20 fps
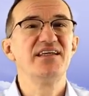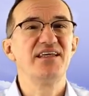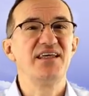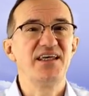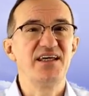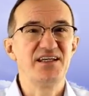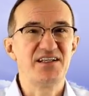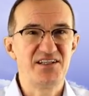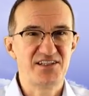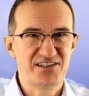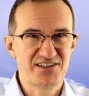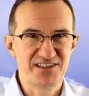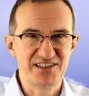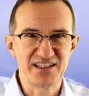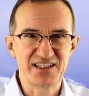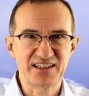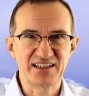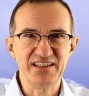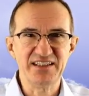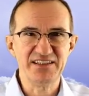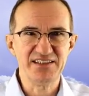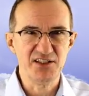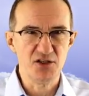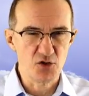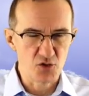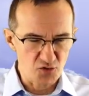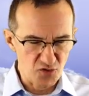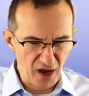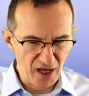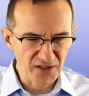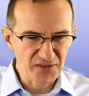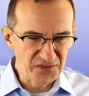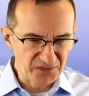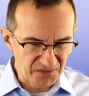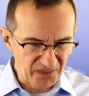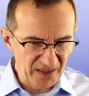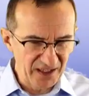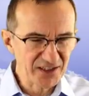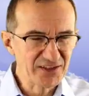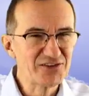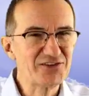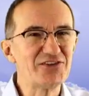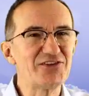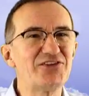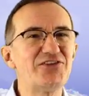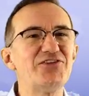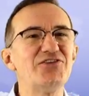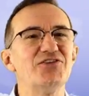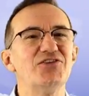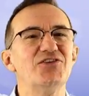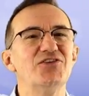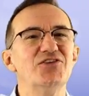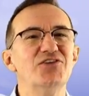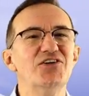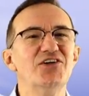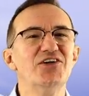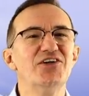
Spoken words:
it is certainly the right thing to do